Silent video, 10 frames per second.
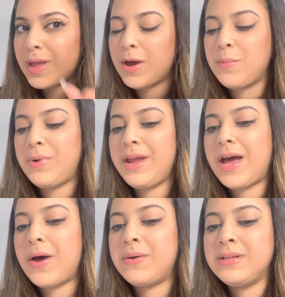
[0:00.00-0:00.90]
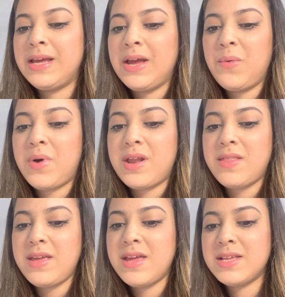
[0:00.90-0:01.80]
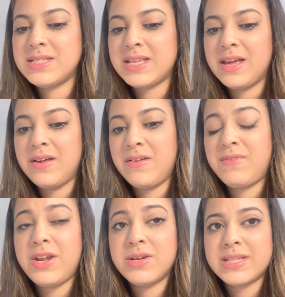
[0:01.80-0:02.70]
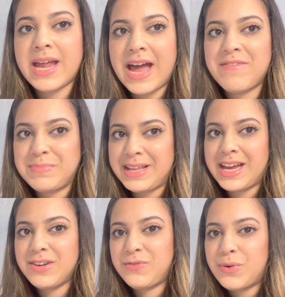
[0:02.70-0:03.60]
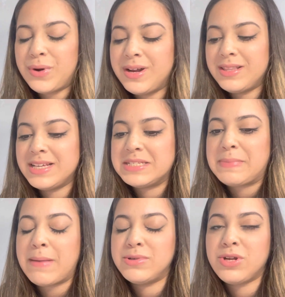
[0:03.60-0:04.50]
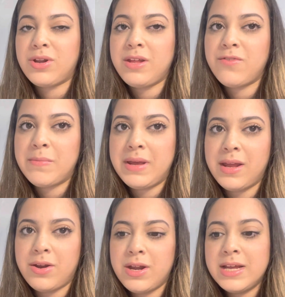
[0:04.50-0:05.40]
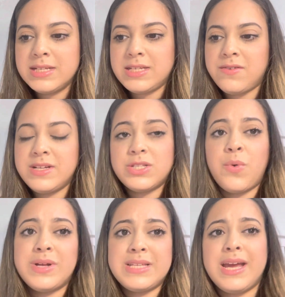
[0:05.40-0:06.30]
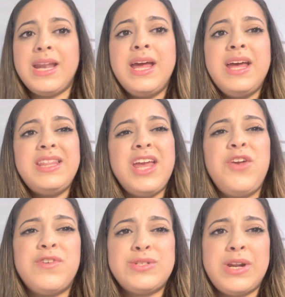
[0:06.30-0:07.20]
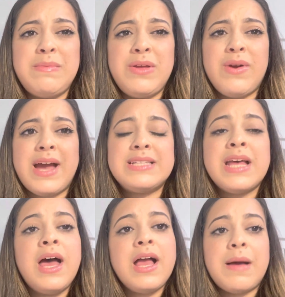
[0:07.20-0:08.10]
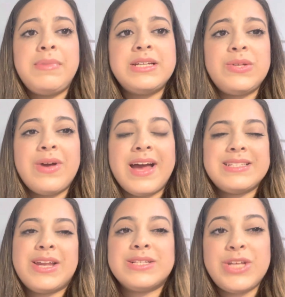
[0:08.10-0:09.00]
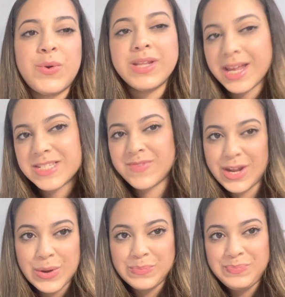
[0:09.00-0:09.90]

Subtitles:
bring out one of these videos that I have planned for this Bible journaling for beginner series. So once again, thank you for joining me, you guys. God bless you guys, and I'll see you in the next video.